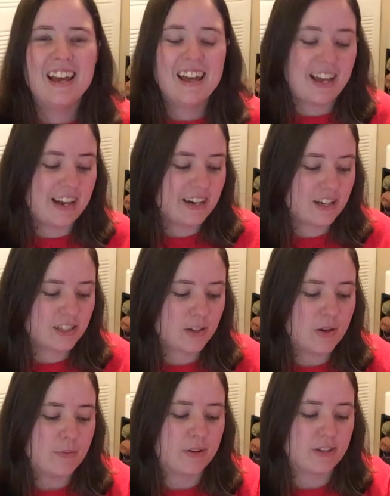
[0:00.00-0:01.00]
And a
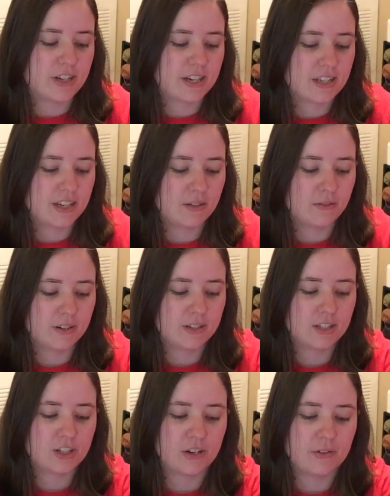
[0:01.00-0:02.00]
sewing project that I wanted to
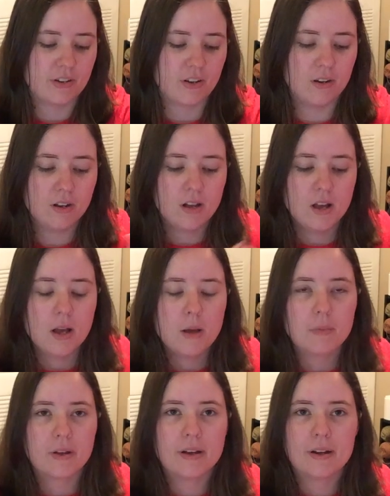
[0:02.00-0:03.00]
share with y'all.
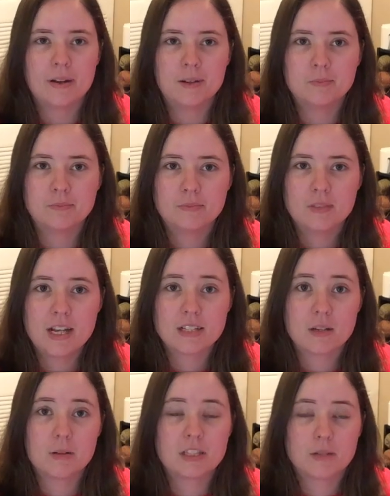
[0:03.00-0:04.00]
But, yeah,
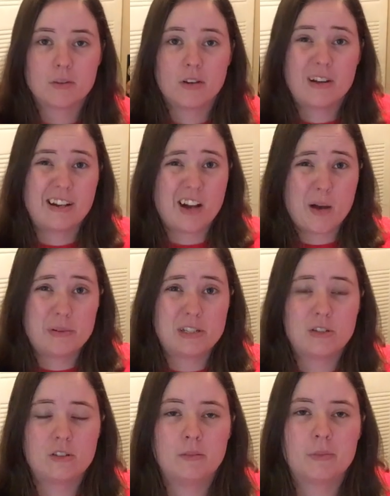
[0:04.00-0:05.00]
so I guess I'm going to go ahead and hop
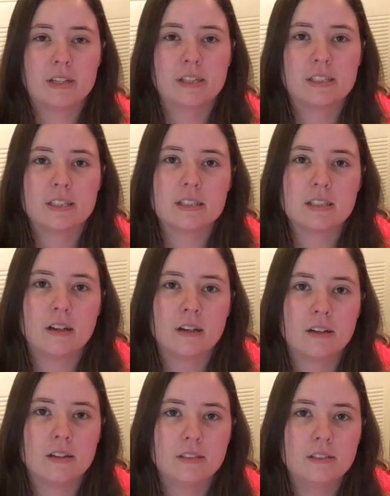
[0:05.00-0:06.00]
into it because
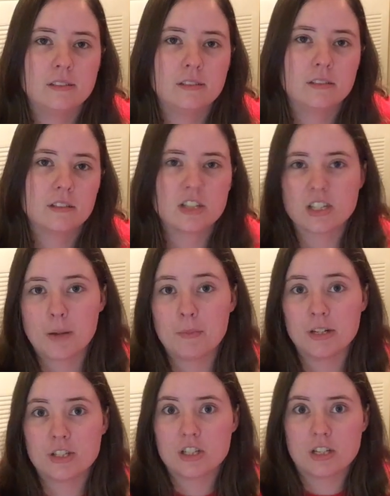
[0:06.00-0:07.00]
there's not
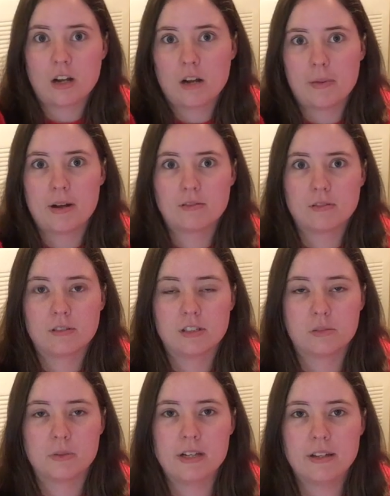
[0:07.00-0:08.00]
much to talk about
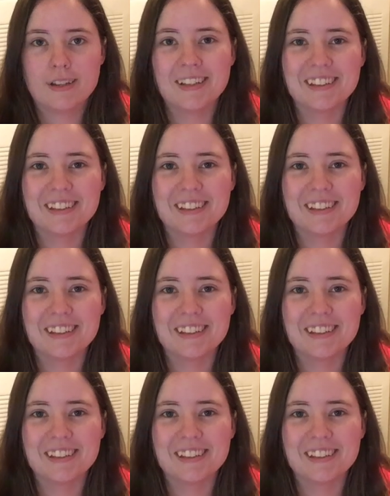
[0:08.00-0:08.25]
this week.